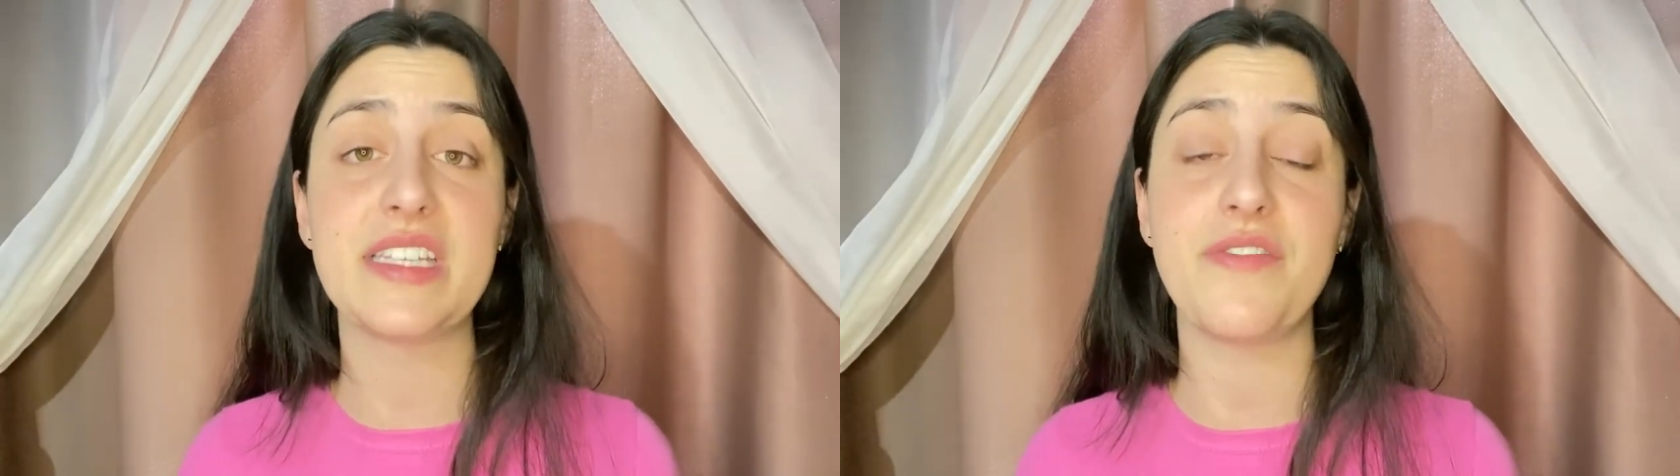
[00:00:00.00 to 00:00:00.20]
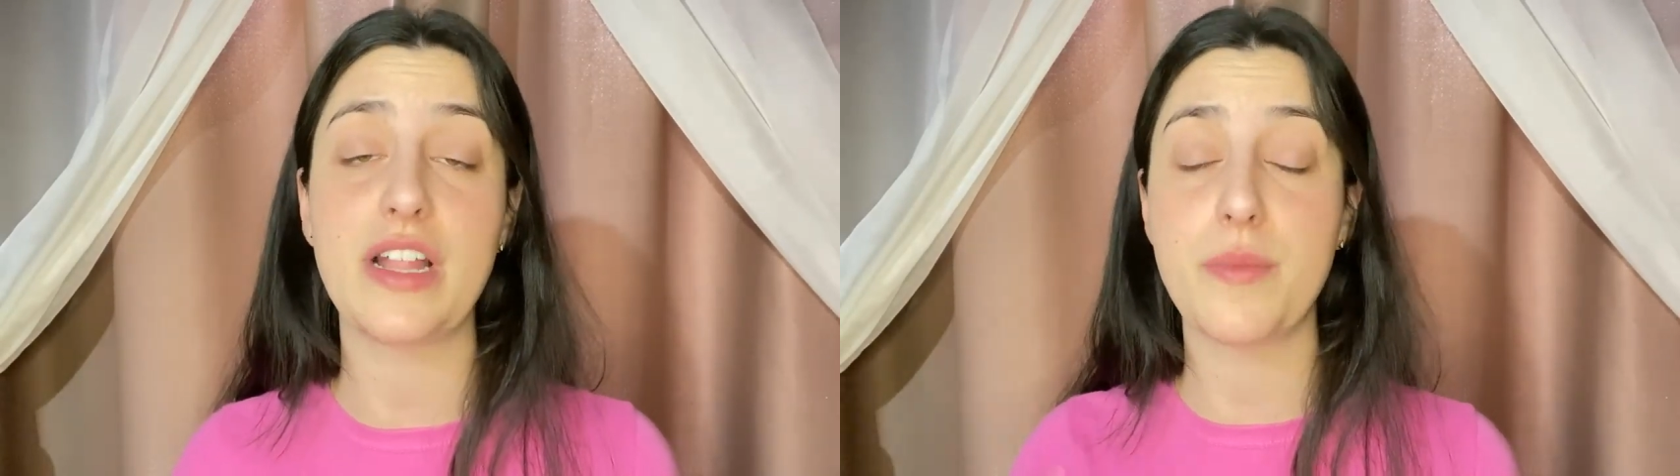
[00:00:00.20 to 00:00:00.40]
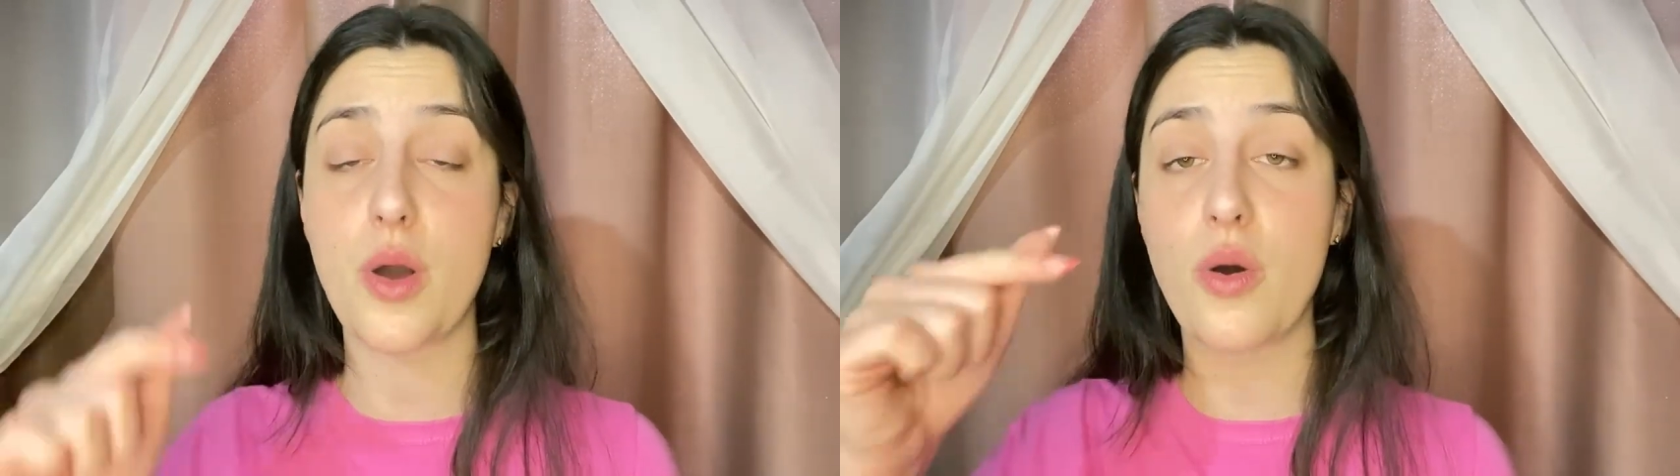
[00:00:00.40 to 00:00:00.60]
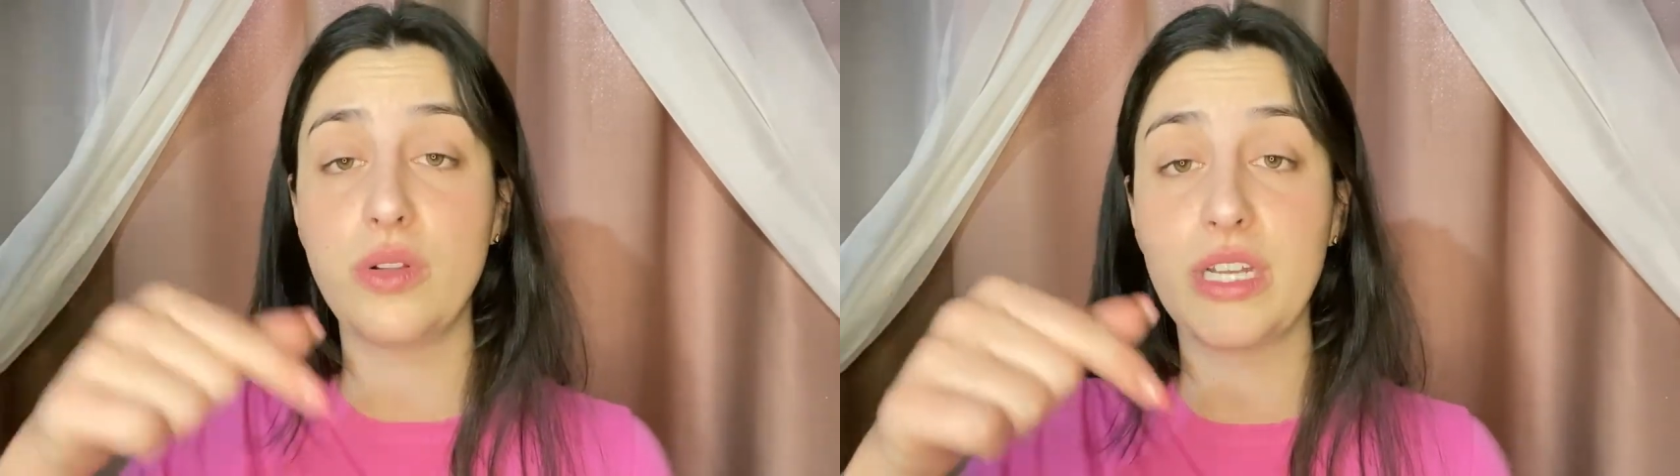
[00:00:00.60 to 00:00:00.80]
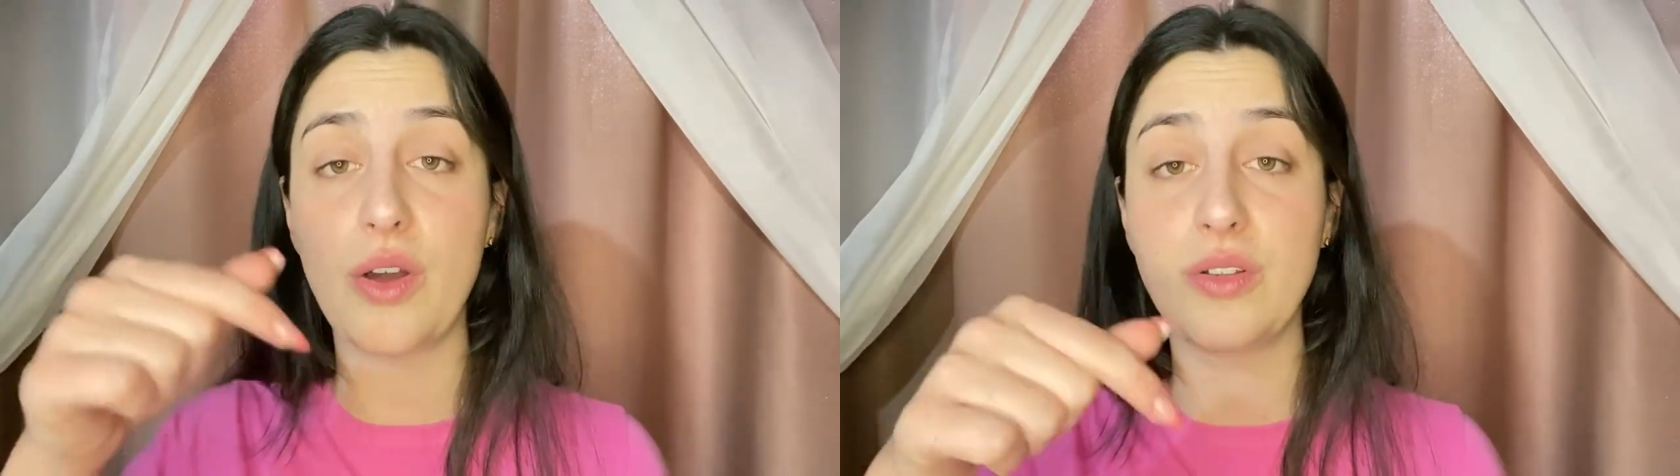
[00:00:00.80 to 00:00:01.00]
is available
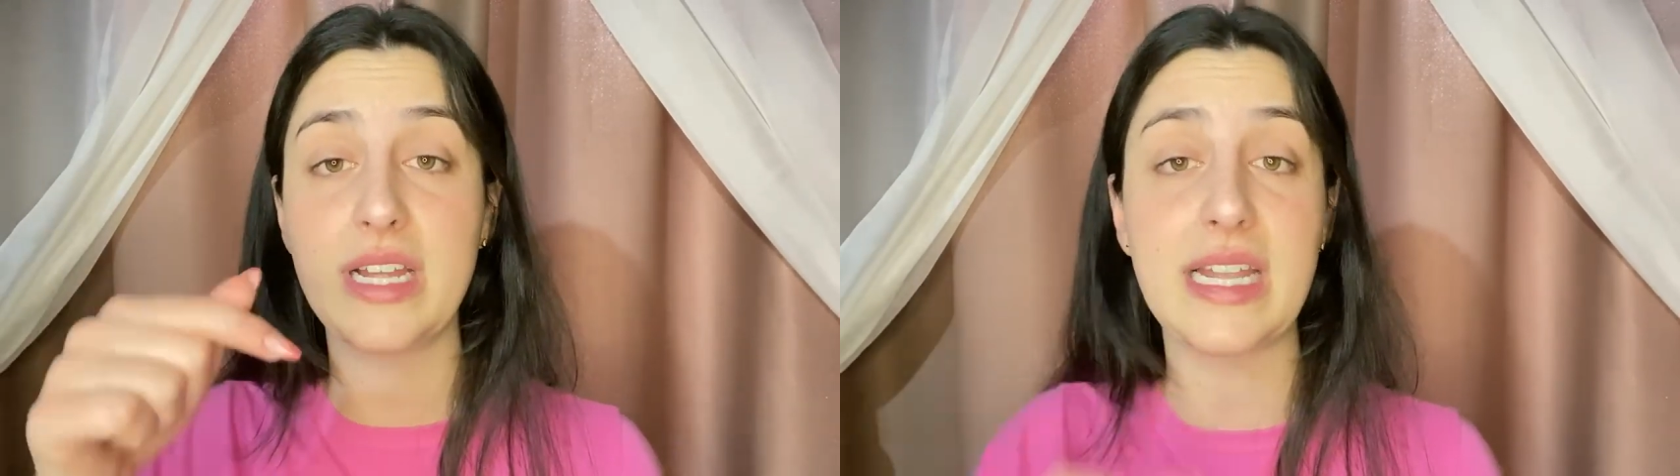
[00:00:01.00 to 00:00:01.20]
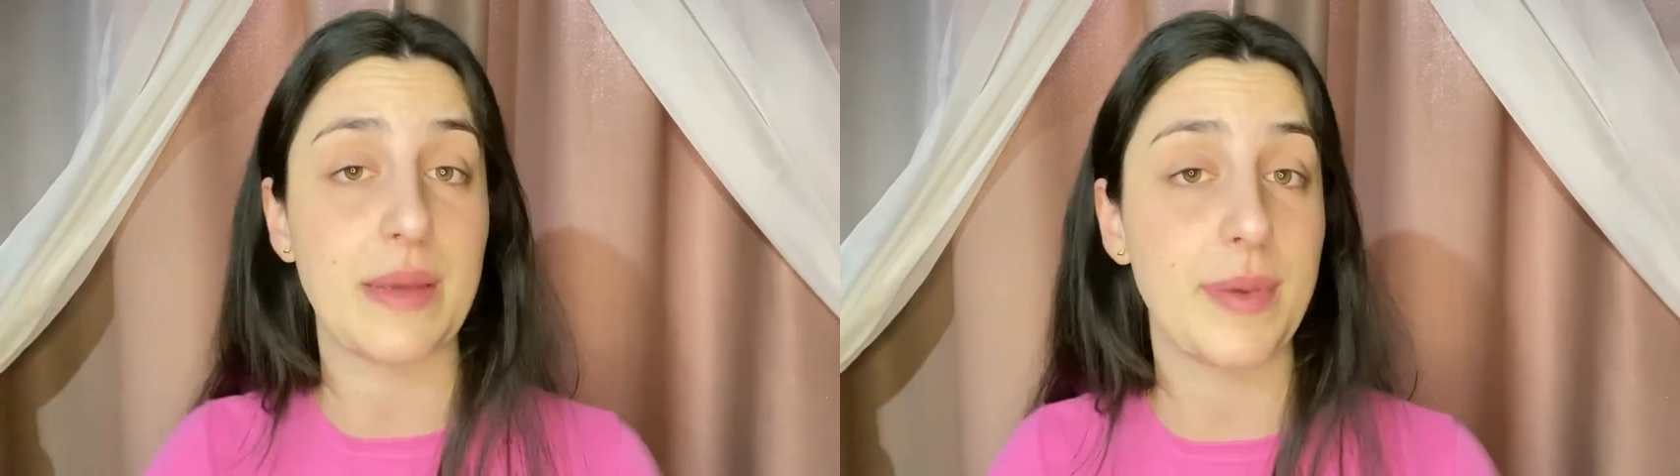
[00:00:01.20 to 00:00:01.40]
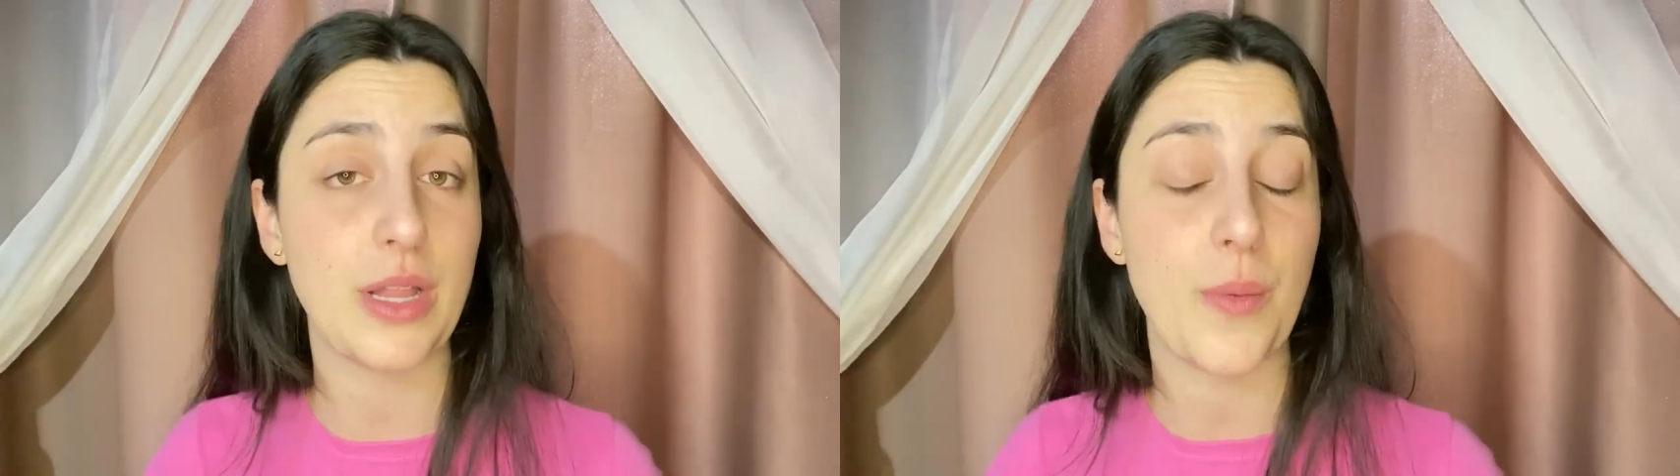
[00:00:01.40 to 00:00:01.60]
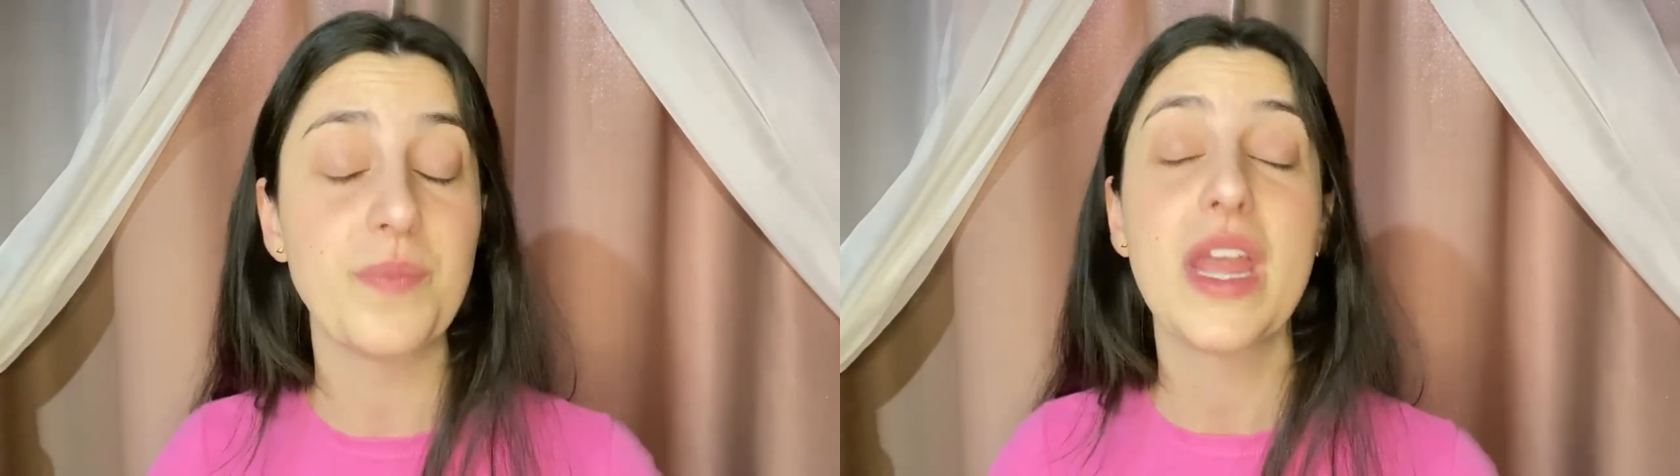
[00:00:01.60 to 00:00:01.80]
only on the link below.